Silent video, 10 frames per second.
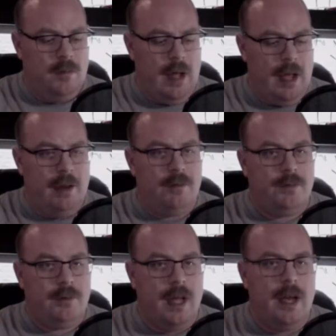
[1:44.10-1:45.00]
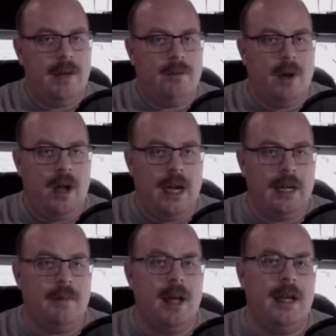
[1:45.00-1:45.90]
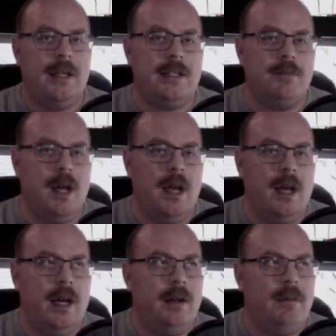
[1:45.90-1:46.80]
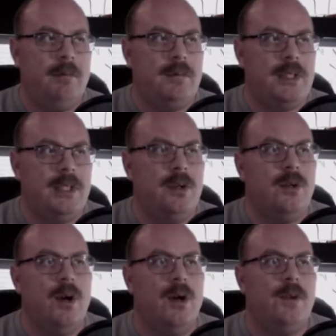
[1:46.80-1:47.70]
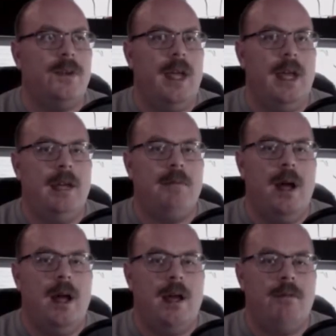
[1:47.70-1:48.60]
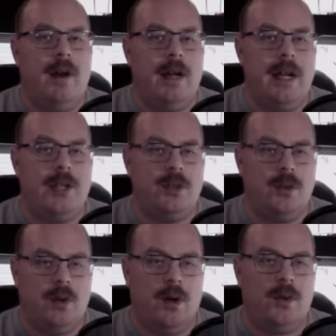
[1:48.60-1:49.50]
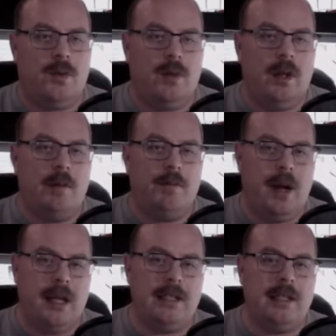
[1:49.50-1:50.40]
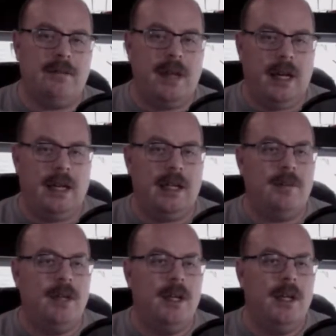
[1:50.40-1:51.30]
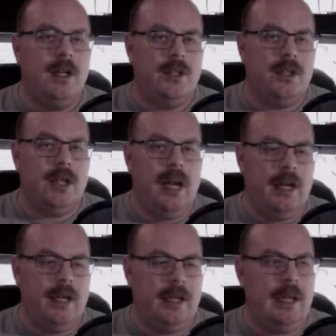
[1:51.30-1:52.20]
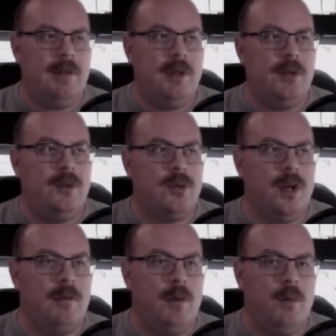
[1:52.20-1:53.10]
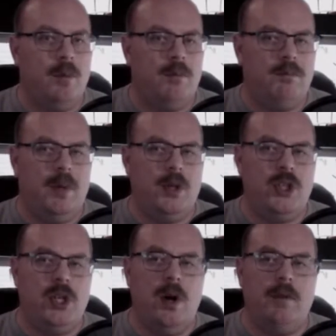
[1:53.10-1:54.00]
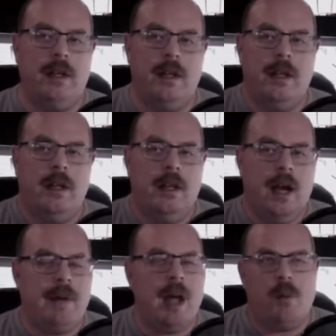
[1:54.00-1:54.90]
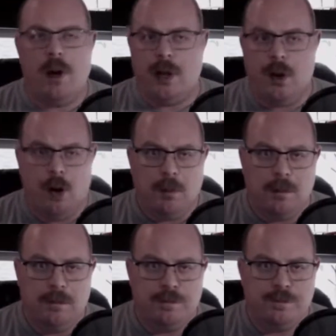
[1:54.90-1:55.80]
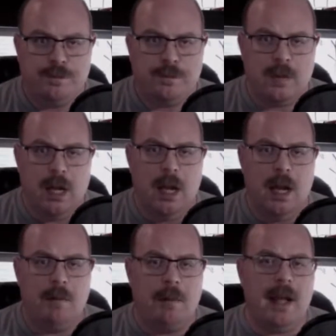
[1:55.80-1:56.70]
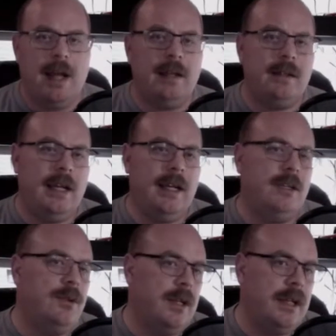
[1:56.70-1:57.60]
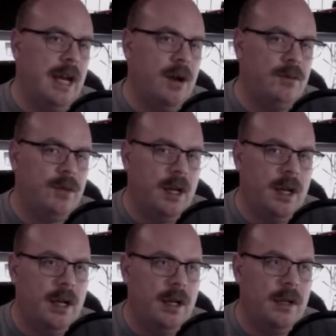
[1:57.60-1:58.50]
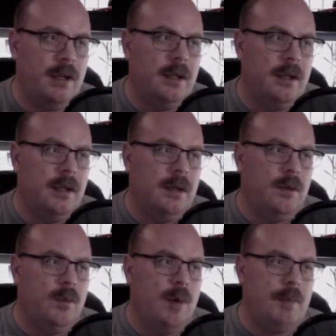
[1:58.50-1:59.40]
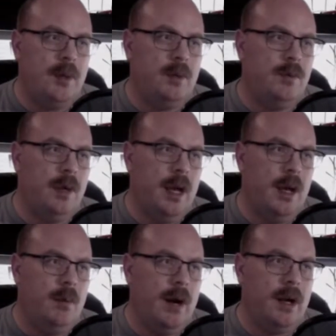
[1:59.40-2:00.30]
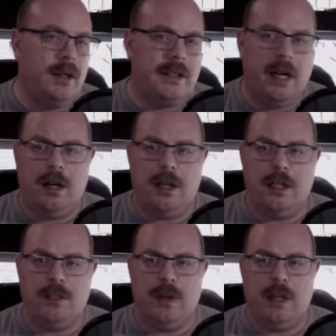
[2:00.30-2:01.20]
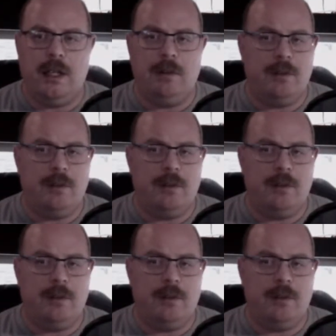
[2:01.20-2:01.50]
I've kind of itemized my skill growth and my financial growth, whether I'm positive, negative, to kind of give you sort of a show of it. I'm not wearing armor. I'm not taking into account weapon wear and tear, because frankly with